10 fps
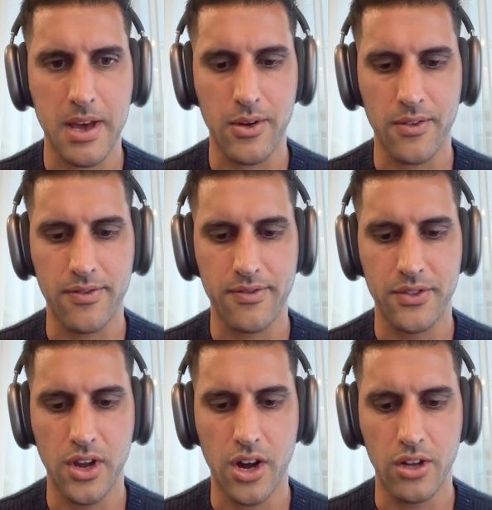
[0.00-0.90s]
amount of
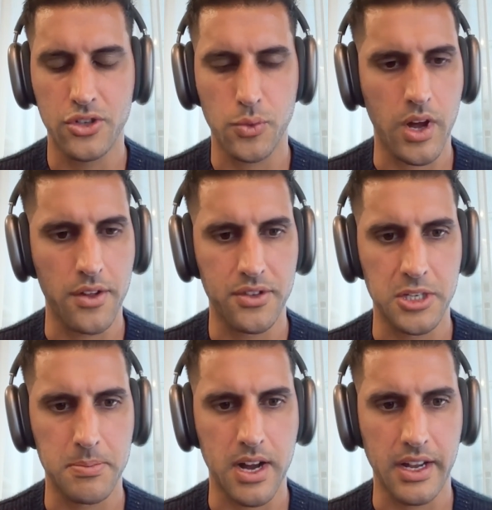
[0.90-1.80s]
knowledge and wealth for
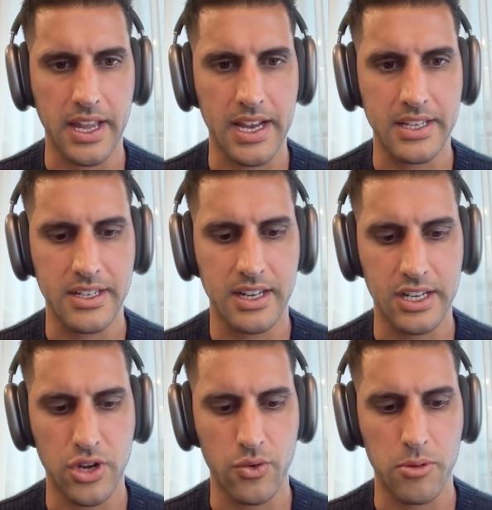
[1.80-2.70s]
this podcast. I
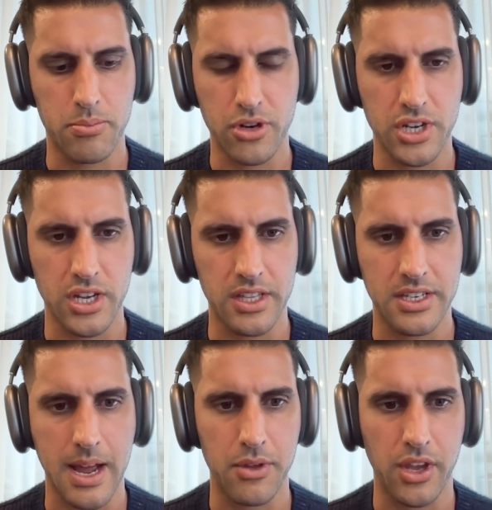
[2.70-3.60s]
generally appreciate the
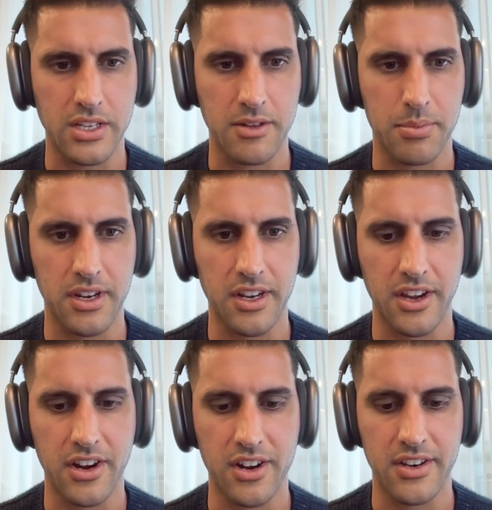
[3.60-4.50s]
time that you guys have put in
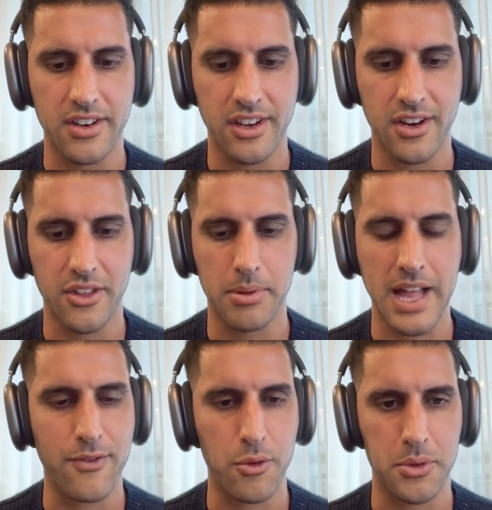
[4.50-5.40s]
here and, the
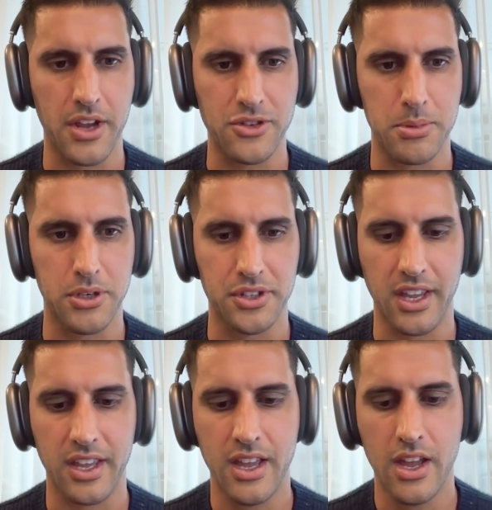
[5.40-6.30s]
platform that you guys are
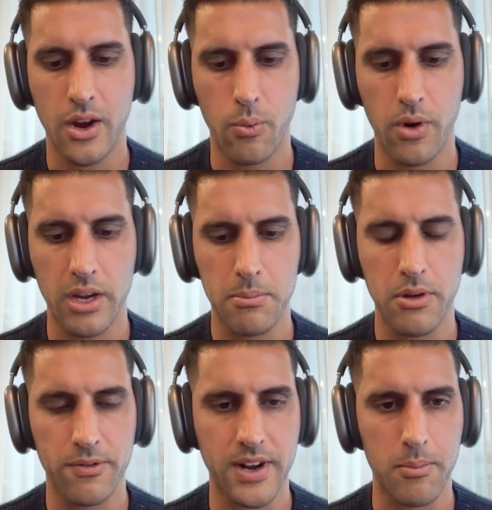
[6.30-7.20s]
building. Where can
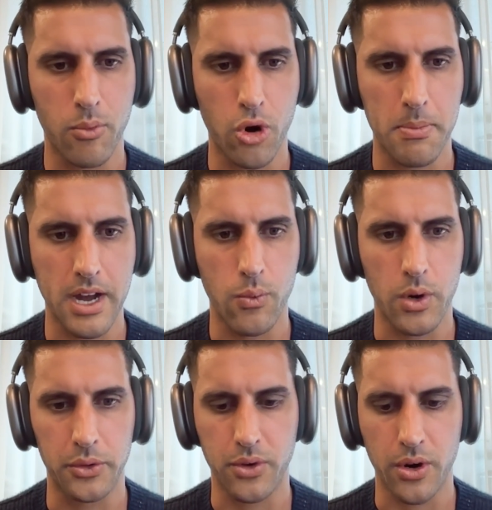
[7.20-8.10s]
people find more about
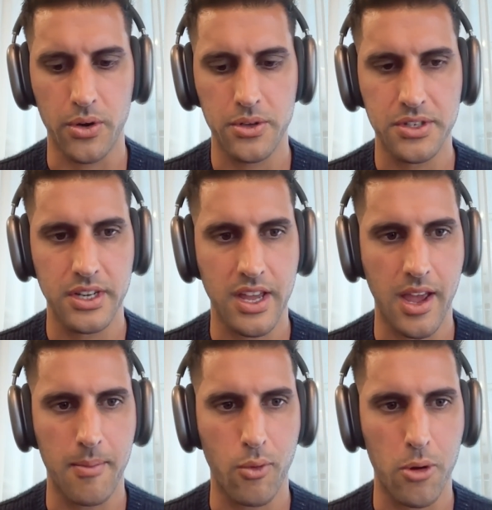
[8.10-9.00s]
OneChronos
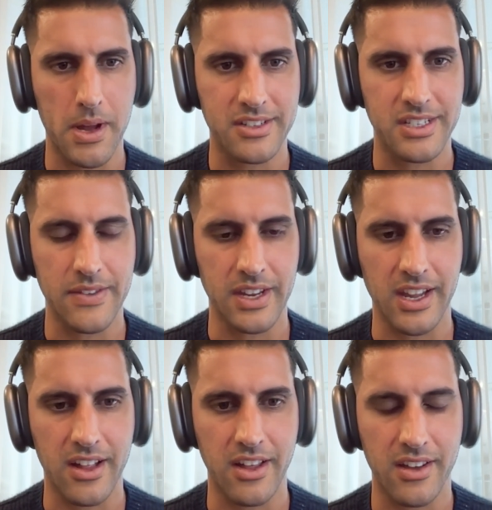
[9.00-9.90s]
and more about Stephen
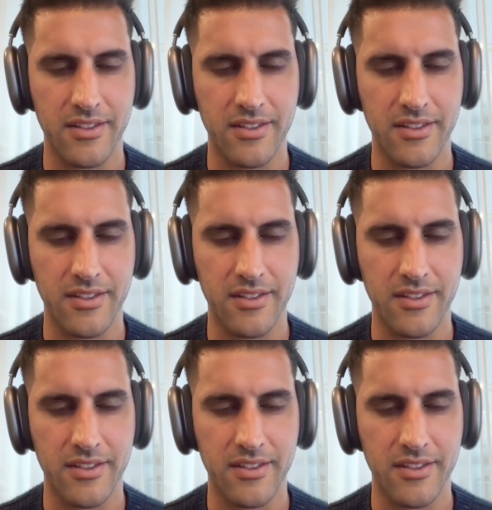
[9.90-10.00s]
Kelly?